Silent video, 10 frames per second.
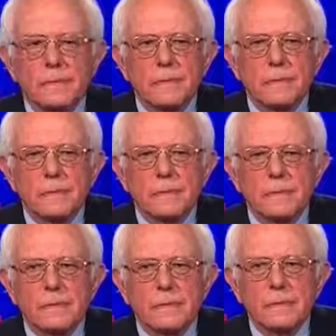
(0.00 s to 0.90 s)
A tear
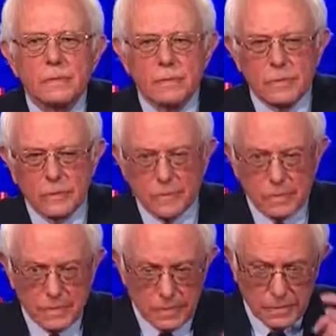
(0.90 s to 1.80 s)
rolls down your
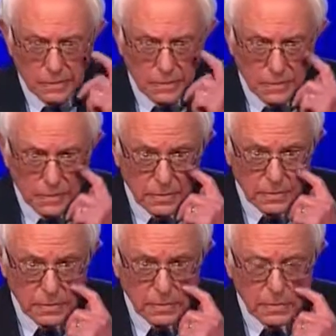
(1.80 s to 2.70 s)
cheek,
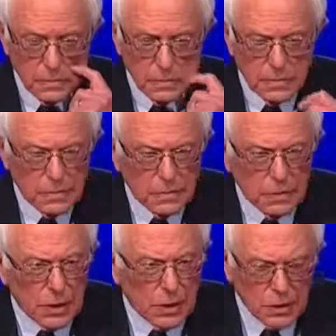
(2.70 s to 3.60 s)
and you don't understand
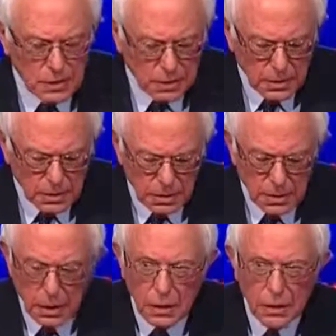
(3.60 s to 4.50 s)
why. Uh mm-hmm. -huh.
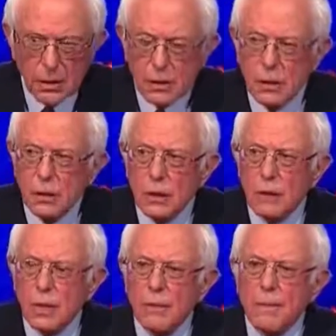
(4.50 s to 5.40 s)
But then there's a
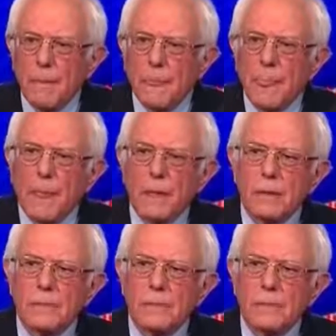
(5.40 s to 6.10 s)
shooting star.